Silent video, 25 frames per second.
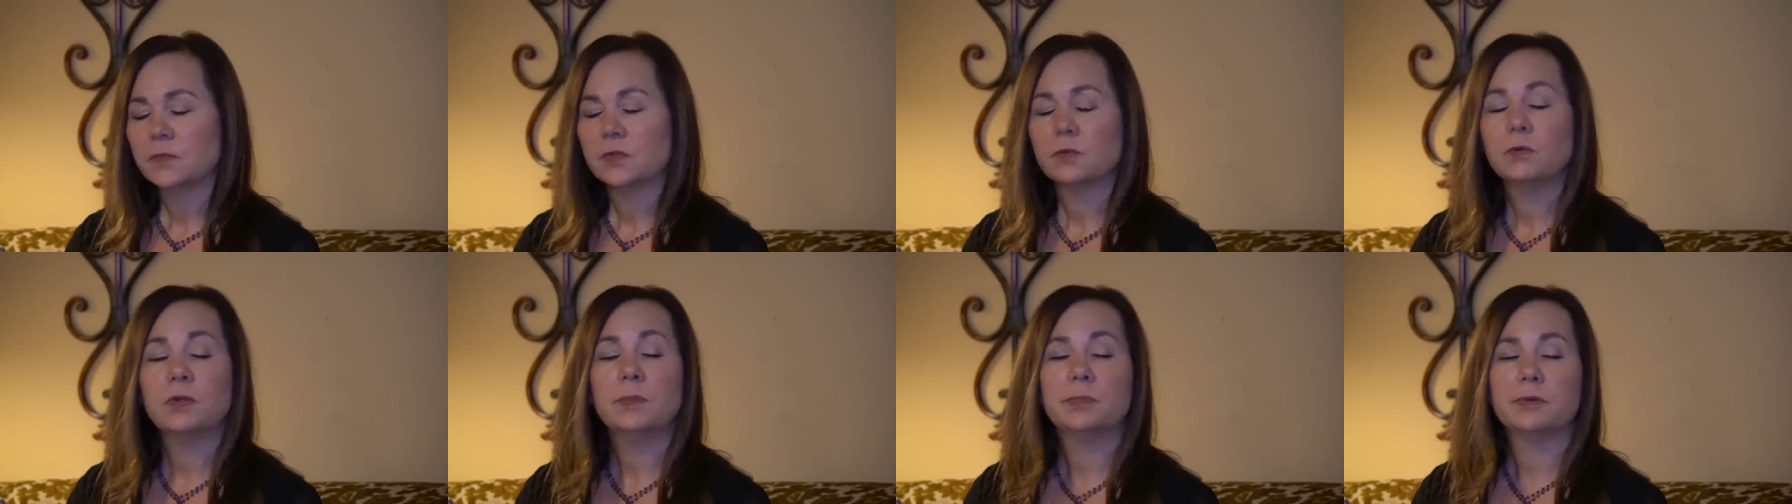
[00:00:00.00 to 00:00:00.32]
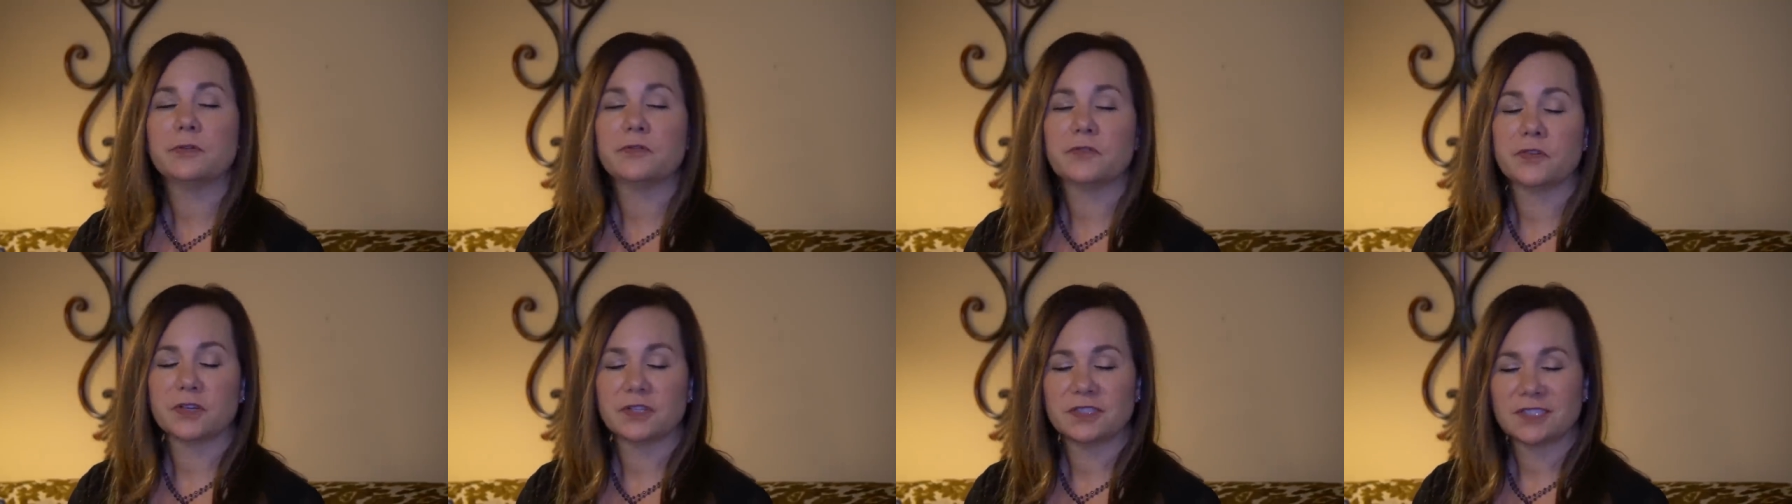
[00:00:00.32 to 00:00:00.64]
We
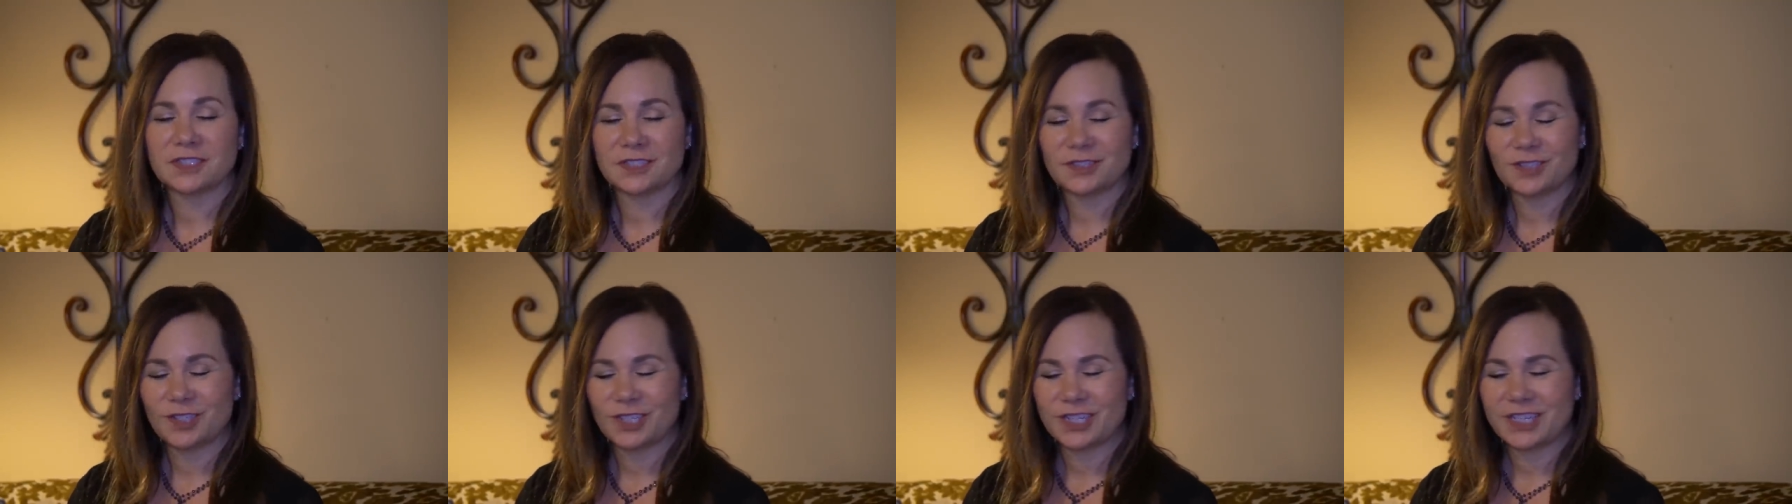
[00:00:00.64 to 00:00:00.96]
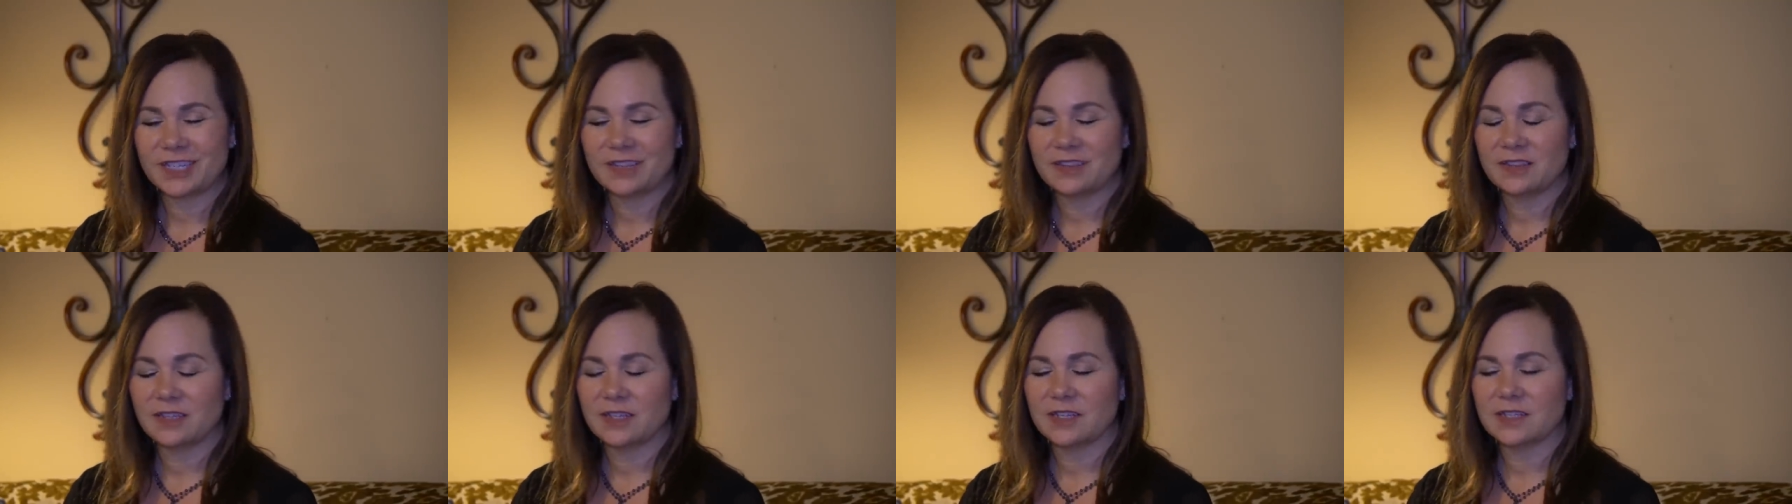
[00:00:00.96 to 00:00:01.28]
prefer to look
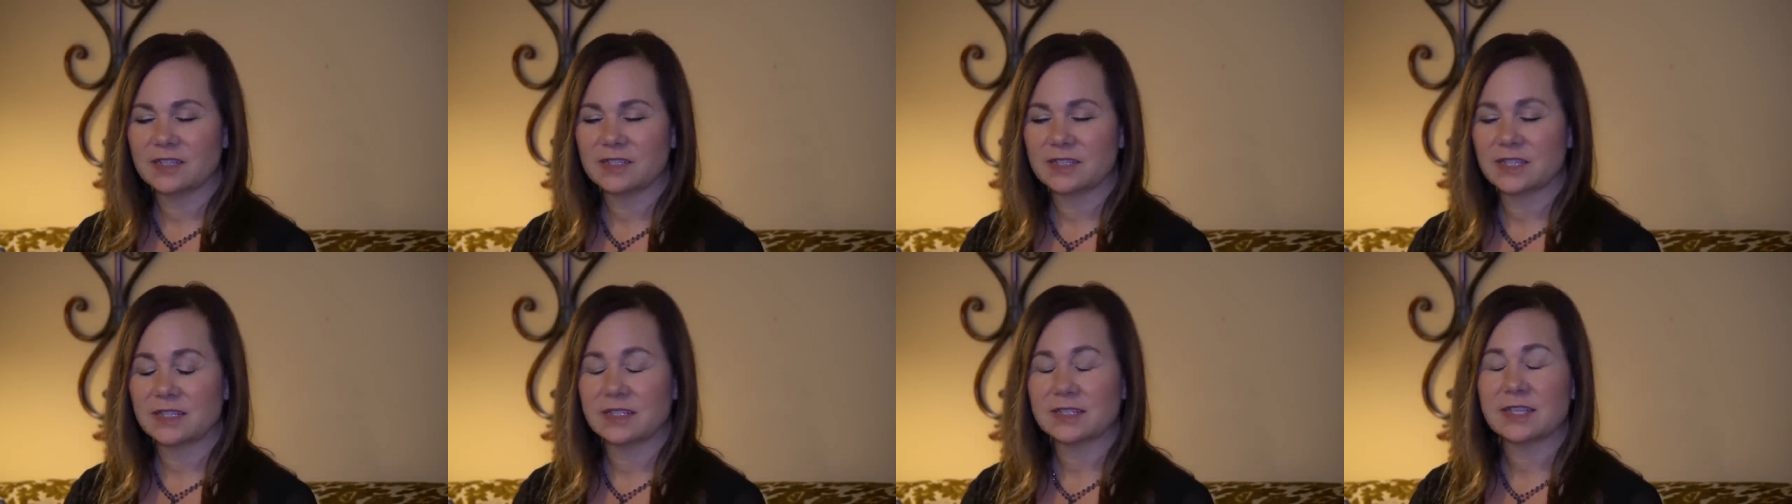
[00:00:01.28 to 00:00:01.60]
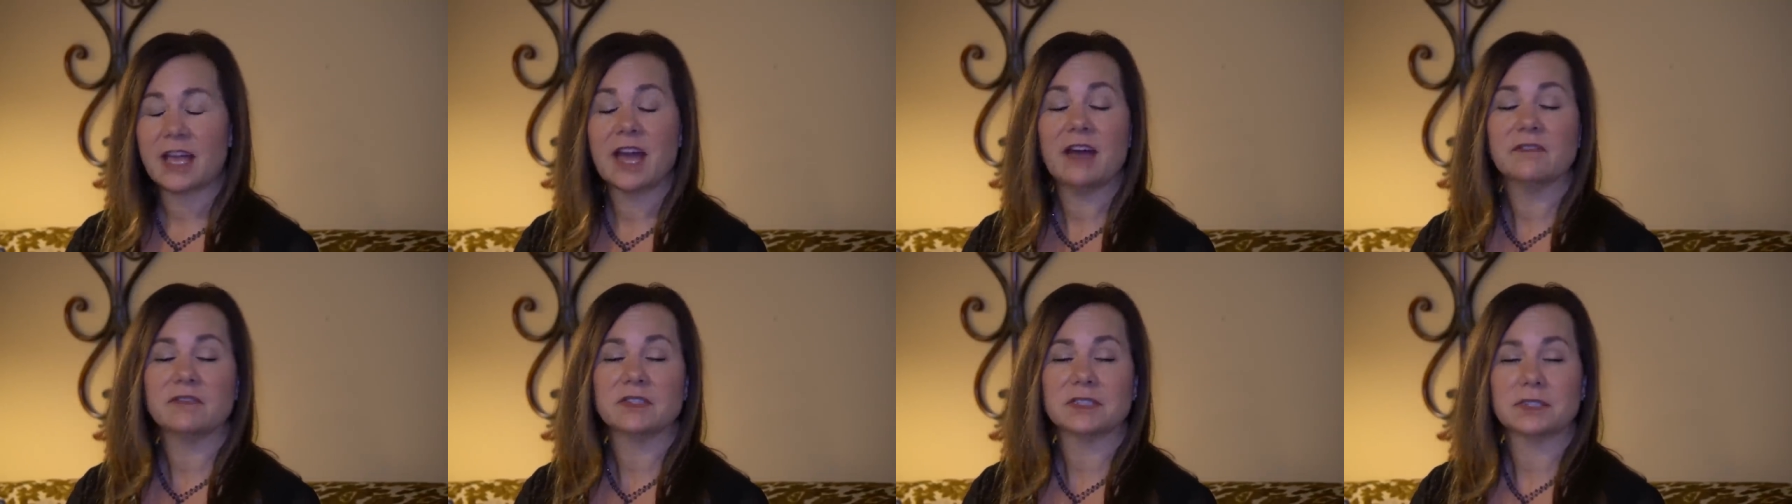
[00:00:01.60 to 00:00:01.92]
at this as
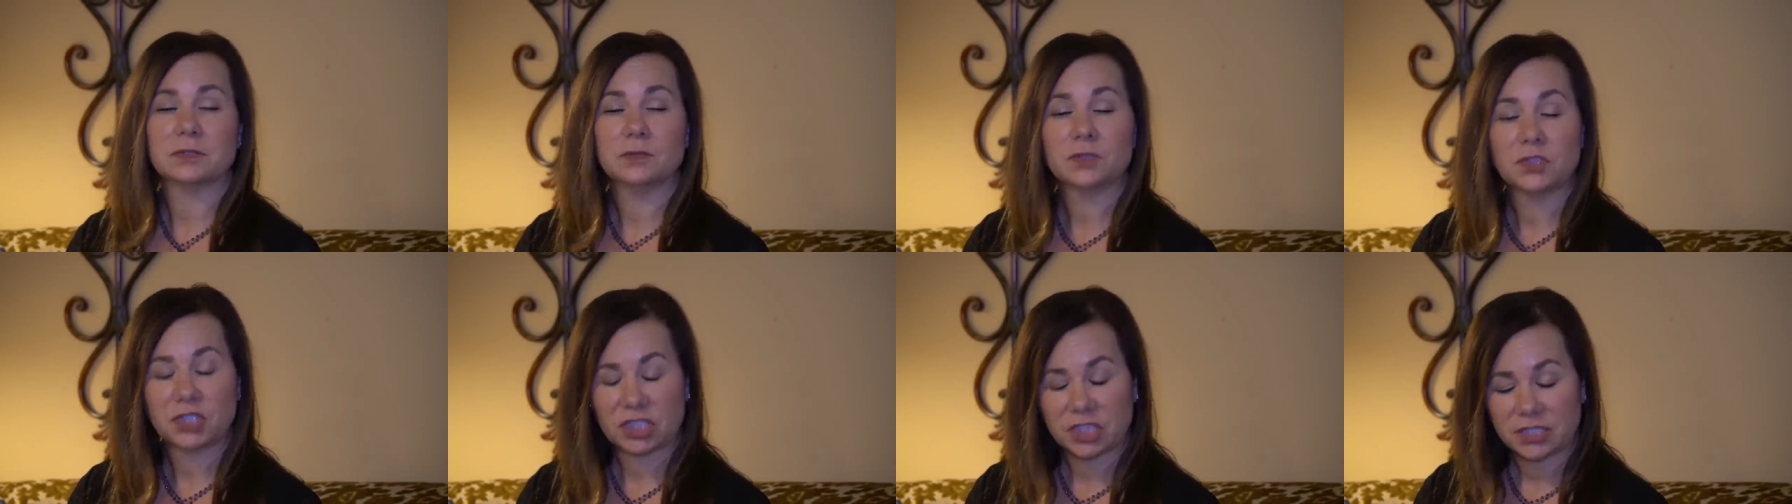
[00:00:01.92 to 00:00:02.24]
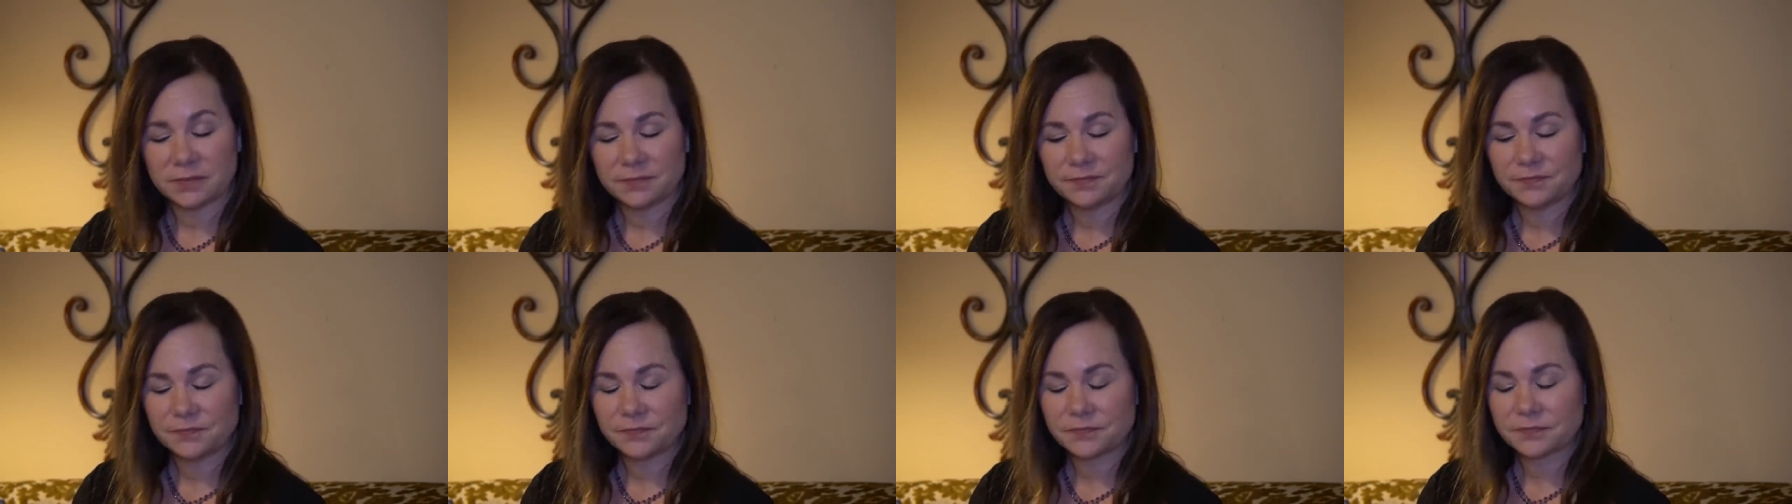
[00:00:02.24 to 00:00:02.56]

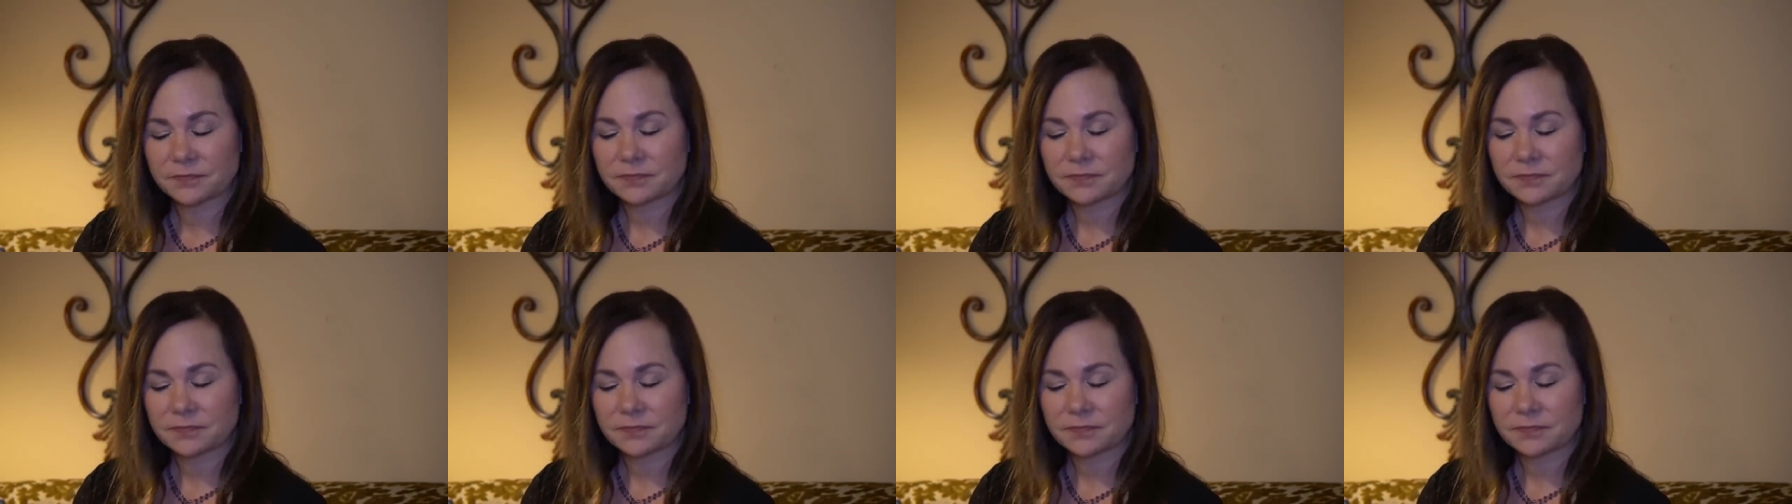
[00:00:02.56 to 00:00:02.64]
evolution.